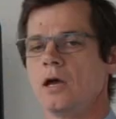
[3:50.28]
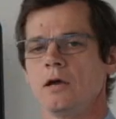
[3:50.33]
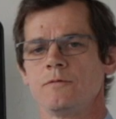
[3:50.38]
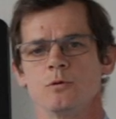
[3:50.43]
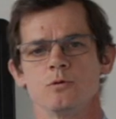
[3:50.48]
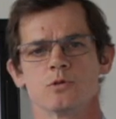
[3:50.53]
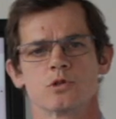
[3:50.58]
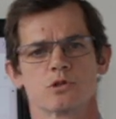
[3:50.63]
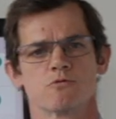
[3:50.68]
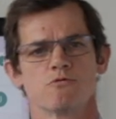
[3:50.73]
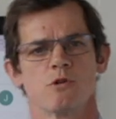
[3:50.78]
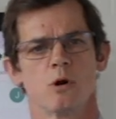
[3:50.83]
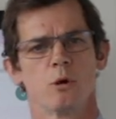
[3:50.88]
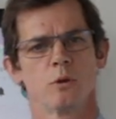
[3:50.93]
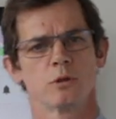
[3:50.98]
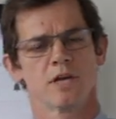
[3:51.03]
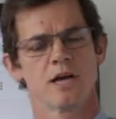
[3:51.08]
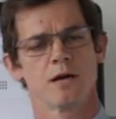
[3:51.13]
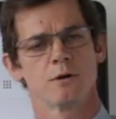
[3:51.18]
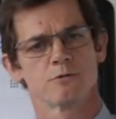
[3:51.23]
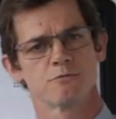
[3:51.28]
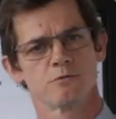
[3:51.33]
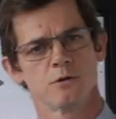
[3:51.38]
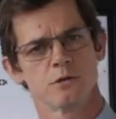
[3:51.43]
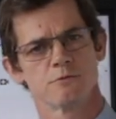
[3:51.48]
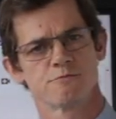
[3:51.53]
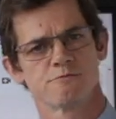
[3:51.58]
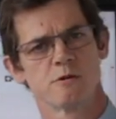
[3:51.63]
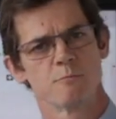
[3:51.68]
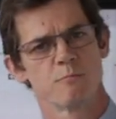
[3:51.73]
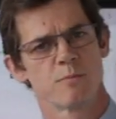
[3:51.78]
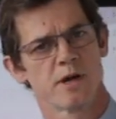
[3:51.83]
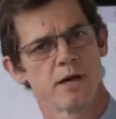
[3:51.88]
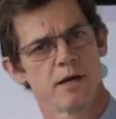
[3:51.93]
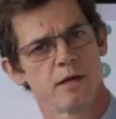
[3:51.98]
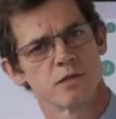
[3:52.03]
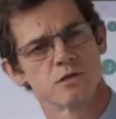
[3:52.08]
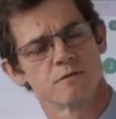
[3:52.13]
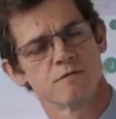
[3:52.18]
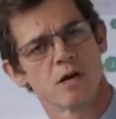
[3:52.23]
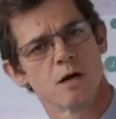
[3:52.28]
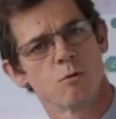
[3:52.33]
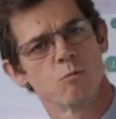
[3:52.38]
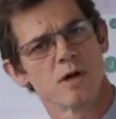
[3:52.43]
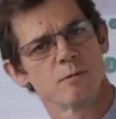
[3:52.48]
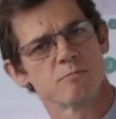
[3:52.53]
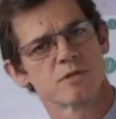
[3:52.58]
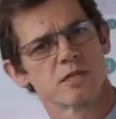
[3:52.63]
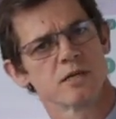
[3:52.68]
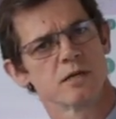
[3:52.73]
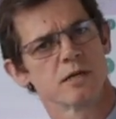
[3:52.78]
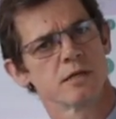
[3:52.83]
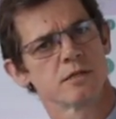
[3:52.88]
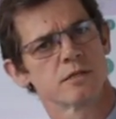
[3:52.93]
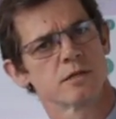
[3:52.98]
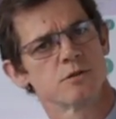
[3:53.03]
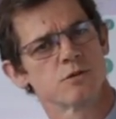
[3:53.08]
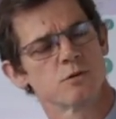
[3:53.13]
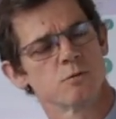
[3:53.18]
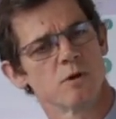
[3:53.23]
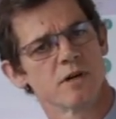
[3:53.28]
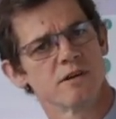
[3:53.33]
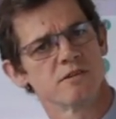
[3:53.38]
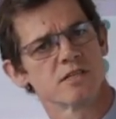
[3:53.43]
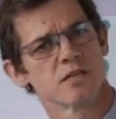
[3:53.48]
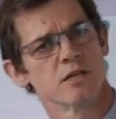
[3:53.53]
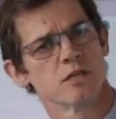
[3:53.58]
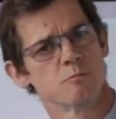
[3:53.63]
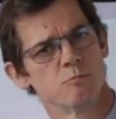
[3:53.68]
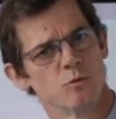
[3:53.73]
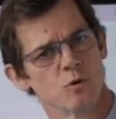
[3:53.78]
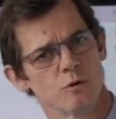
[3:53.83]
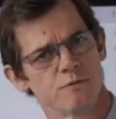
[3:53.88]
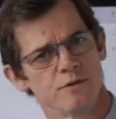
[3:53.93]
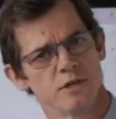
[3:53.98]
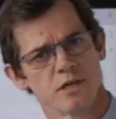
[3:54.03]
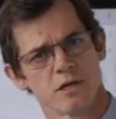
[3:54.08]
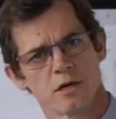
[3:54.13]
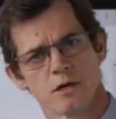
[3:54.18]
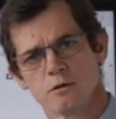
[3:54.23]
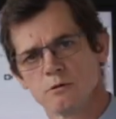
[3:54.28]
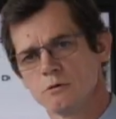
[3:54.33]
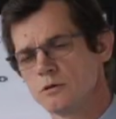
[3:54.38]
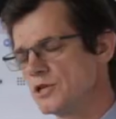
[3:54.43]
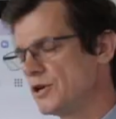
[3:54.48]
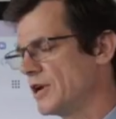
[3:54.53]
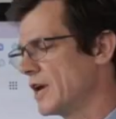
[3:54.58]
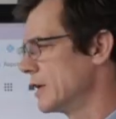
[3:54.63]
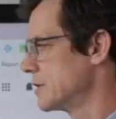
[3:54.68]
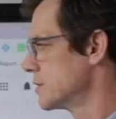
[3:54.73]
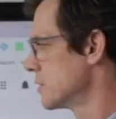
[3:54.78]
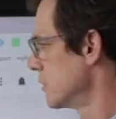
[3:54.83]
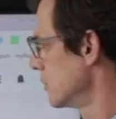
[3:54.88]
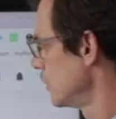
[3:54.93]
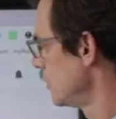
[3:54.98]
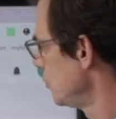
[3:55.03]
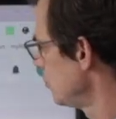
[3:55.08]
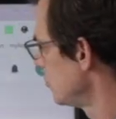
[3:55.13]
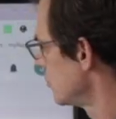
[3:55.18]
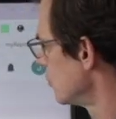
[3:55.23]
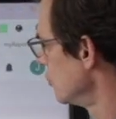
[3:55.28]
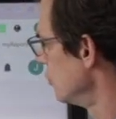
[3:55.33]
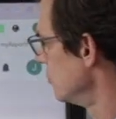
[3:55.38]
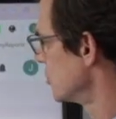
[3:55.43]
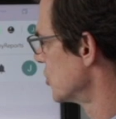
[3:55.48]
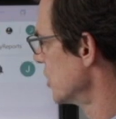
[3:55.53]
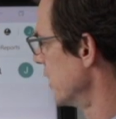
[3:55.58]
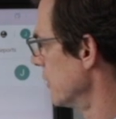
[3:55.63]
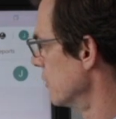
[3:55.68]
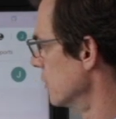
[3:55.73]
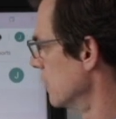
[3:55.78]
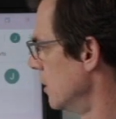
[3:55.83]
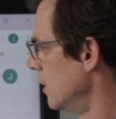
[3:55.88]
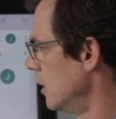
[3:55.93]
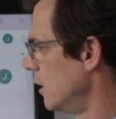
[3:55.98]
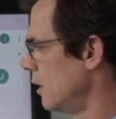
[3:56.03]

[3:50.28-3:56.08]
if you scroll down through the front page of our website to where it says more videos, you get to the YouTube channel.